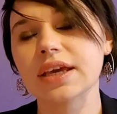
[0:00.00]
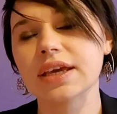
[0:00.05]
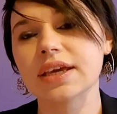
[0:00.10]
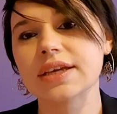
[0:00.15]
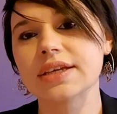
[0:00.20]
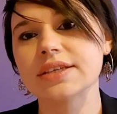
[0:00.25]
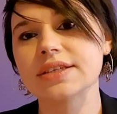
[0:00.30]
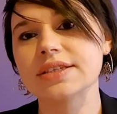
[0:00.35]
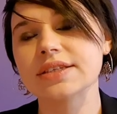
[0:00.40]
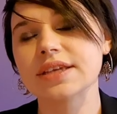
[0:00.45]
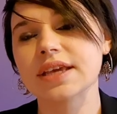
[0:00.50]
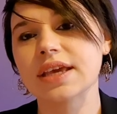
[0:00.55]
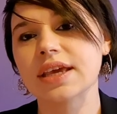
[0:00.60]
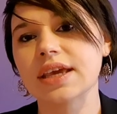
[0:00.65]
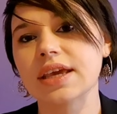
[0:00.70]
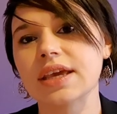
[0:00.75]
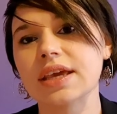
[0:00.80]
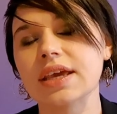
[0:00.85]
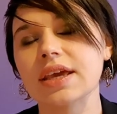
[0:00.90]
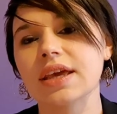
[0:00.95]
is
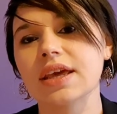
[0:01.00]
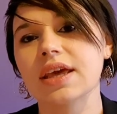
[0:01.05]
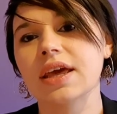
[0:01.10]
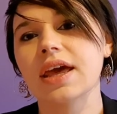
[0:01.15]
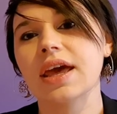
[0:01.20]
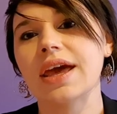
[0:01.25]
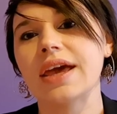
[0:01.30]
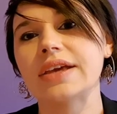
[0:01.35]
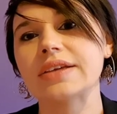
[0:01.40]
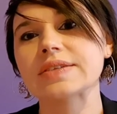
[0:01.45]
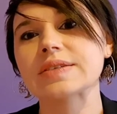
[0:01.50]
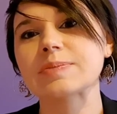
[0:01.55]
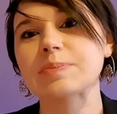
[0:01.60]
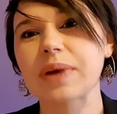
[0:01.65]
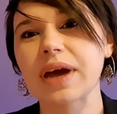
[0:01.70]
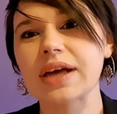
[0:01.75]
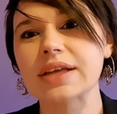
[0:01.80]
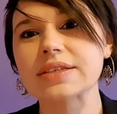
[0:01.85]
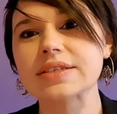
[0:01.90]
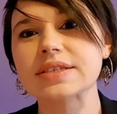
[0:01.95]
a
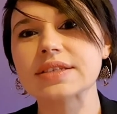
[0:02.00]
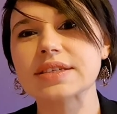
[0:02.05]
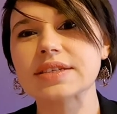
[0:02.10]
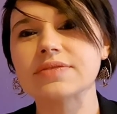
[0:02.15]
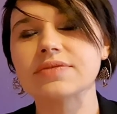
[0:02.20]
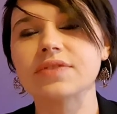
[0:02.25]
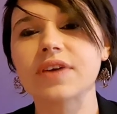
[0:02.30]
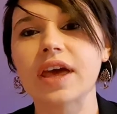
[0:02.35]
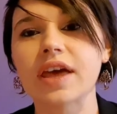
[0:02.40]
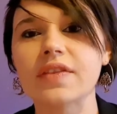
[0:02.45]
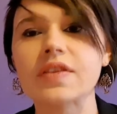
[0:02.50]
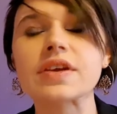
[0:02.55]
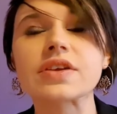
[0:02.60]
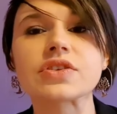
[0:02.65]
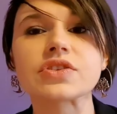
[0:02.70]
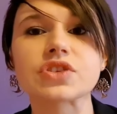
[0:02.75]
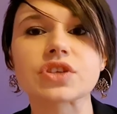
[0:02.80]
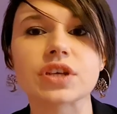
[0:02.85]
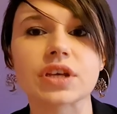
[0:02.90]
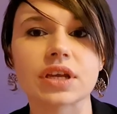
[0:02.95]
expansive
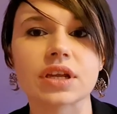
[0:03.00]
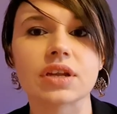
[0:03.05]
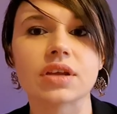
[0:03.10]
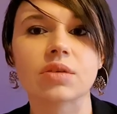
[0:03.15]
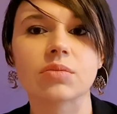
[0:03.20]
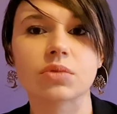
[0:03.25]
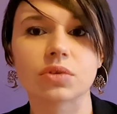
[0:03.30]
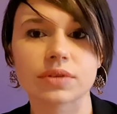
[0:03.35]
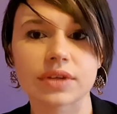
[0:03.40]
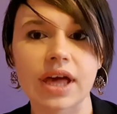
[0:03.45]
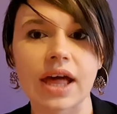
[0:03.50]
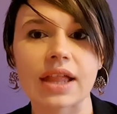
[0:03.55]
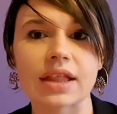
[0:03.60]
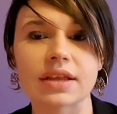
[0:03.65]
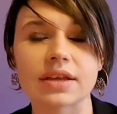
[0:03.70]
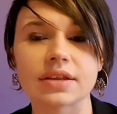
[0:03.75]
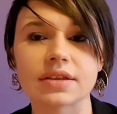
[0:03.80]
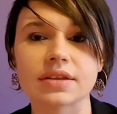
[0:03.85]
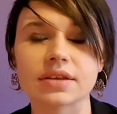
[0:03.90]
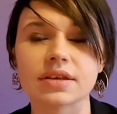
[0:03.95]
energy healing
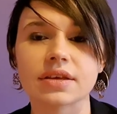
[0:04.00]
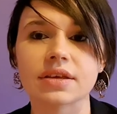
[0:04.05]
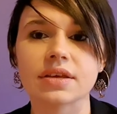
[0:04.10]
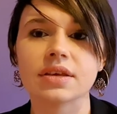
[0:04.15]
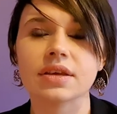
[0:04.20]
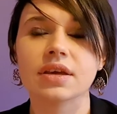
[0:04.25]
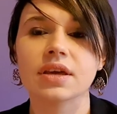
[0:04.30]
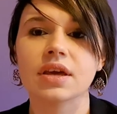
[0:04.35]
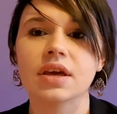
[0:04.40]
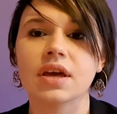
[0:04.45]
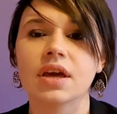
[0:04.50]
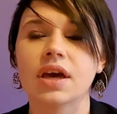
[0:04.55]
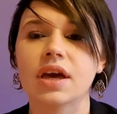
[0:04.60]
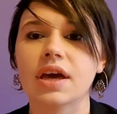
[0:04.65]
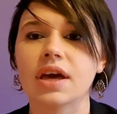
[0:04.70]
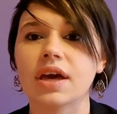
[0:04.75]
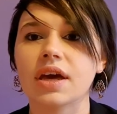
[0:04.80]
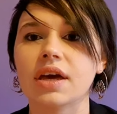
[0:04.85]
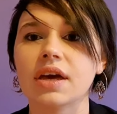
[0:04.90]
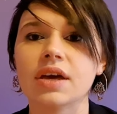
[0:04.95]
modality
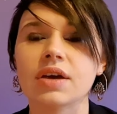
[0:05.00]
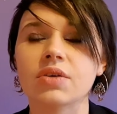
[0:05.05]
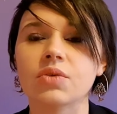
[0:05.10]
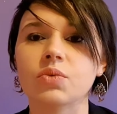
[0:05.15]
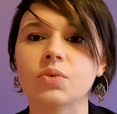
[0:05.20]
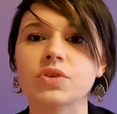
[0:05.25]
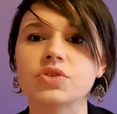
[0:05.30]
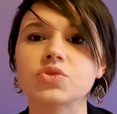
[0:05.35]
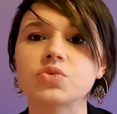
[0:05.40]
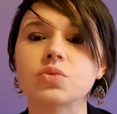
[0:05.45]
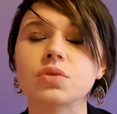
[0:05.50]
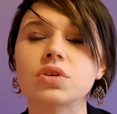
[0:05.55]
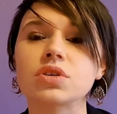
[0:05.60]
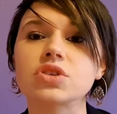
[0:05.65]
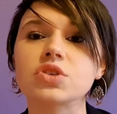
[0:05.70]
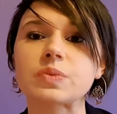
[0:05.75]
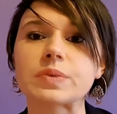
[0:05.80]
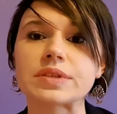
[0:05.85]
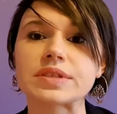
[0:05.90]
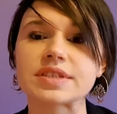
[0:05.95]
uh, which
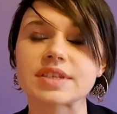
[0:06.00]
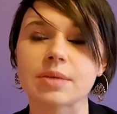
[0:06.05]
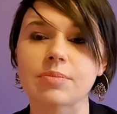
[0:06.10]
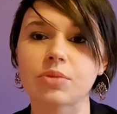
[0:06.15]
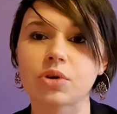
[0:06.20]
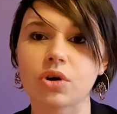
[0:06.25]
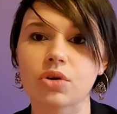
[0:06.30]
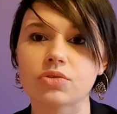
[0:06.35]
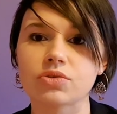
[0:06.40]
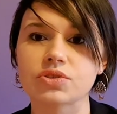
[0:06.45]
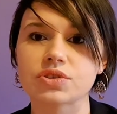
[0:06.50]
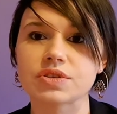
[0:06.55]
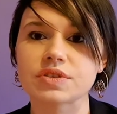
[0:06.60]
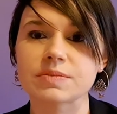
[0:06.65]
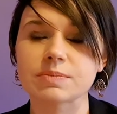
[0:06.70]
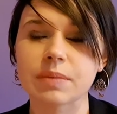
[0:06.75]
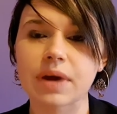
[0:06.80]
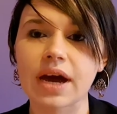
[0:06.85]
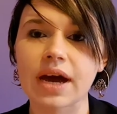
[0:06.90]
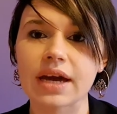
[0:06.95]
works with subconscious
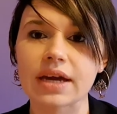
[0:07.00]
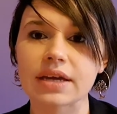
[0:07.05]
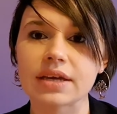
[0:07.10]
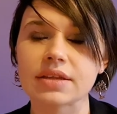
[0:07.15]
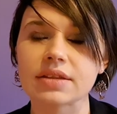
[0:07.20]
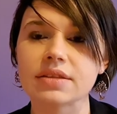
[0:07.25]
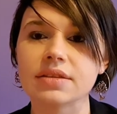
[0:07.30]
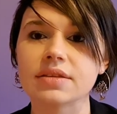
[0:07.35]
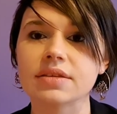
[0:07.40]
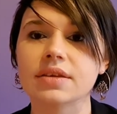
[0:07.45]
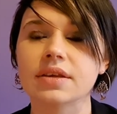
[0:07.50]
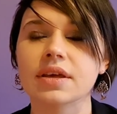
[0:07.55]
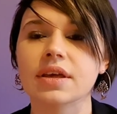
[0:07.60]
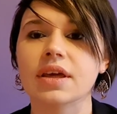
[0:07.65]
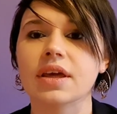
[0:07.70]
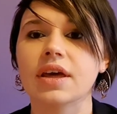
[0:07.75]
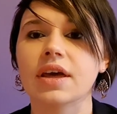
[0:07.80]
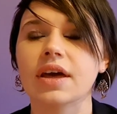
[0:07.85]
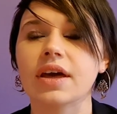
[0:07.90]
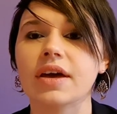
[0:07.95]
mind
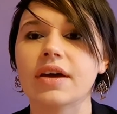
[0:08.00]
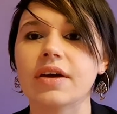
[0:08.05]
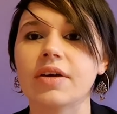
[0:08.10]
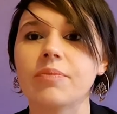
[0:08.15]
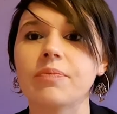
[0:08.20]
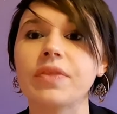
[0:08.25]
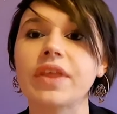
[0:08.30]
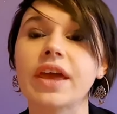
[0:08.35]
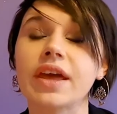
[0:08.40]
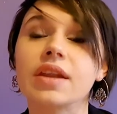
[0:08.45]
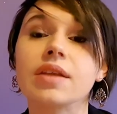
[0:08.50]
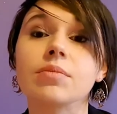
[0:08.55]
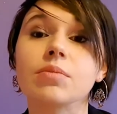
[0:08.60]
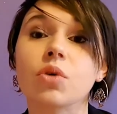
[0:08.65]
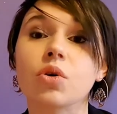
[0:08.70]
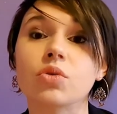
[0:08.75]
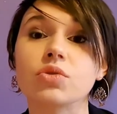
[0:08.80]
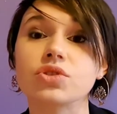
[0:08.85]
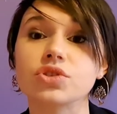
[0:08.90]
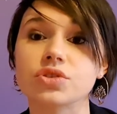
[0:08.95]
um, and
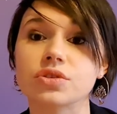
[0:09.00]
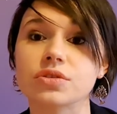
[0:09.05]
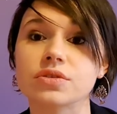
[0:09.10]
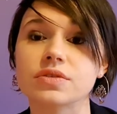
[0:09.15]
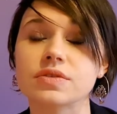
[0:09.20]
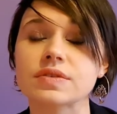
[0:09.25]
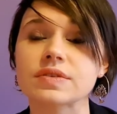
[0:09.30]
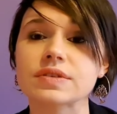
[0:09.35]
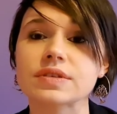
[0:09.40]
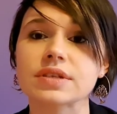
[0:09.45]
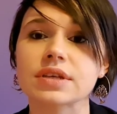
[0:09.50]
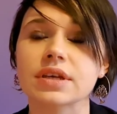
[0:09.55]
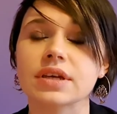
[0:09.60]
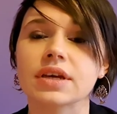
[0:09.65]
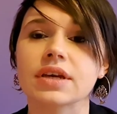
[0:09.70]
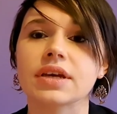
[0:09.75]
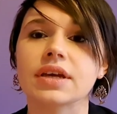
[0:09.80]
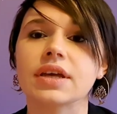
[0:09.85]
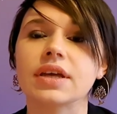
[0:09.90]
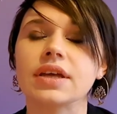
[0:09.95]
emotions,
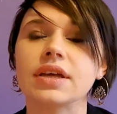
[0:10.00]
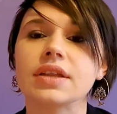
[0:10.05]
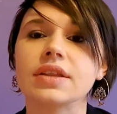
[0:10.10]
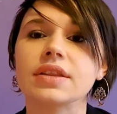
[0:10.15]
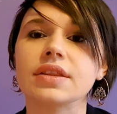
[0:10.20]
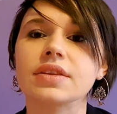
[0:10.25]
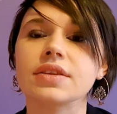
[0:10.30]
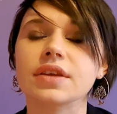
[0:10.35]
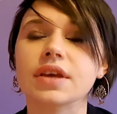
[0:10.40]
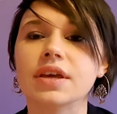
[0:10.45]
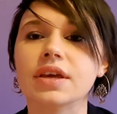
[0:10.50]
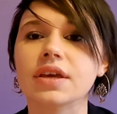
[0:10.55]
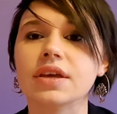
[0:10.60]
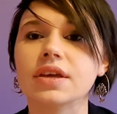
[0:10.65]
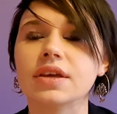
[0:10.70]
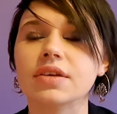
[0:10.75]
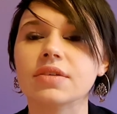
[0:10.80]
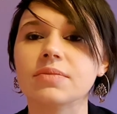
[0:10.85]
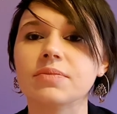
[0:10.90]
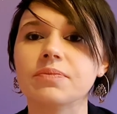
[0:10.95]
and
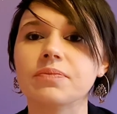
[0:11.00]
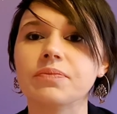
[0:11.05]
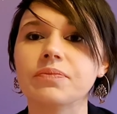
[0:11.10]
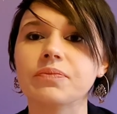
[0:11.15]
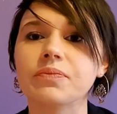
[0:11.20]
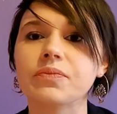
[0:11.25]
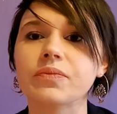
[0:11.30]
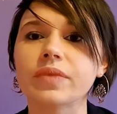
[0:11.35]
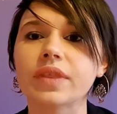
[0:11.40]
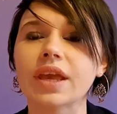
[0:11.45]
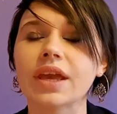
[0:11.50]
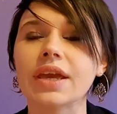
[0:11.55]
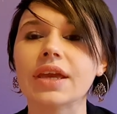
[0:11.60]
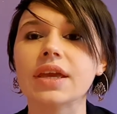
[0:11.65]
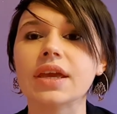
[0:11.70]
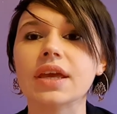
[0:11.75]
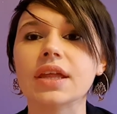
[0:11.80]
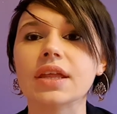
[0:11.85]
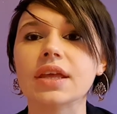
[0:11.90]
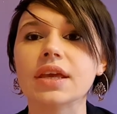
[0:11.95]
um, it
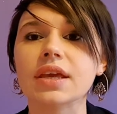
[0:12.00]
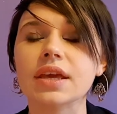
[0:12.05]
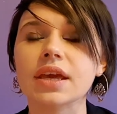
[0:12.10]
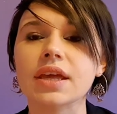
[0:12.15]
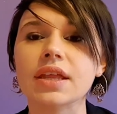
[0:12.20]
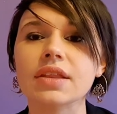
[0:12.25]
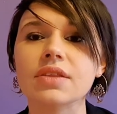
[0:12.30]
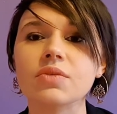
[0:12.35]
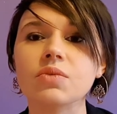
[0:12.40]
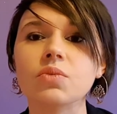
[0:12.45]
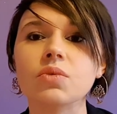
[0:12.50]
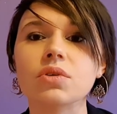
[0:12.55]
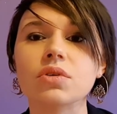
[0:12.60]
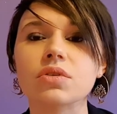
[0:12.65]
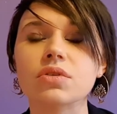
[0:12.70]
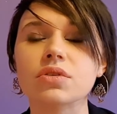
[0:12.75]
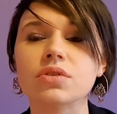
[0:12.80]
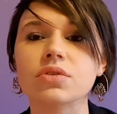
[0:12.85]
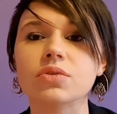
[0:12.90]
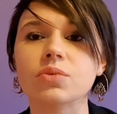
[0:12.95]
can it can
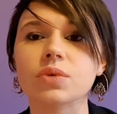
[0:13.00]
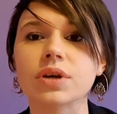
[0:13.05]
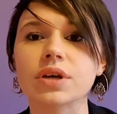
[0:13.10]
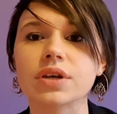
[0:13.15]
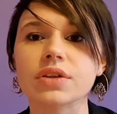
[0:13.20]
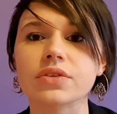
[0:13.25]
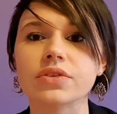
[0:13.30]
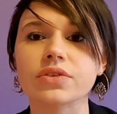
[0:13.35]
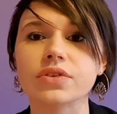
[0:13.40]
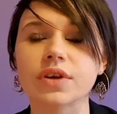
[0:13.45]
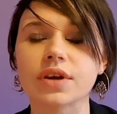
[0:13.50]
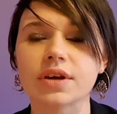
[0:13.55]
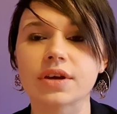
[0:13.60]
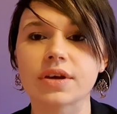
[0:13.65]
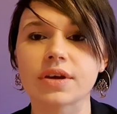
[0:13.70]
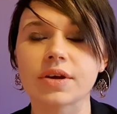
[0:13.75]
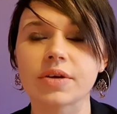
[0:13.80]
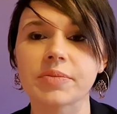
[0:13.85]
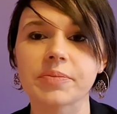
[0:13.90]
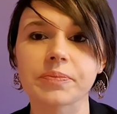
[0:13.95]
work with
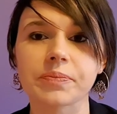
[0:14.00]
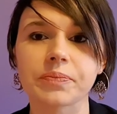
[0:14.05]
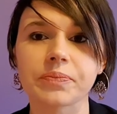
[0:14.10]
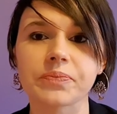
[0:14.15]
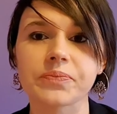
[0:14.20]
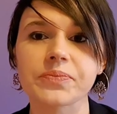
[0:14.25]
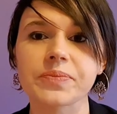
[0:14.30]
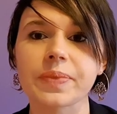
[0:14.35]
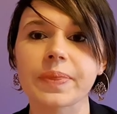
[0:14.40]
um,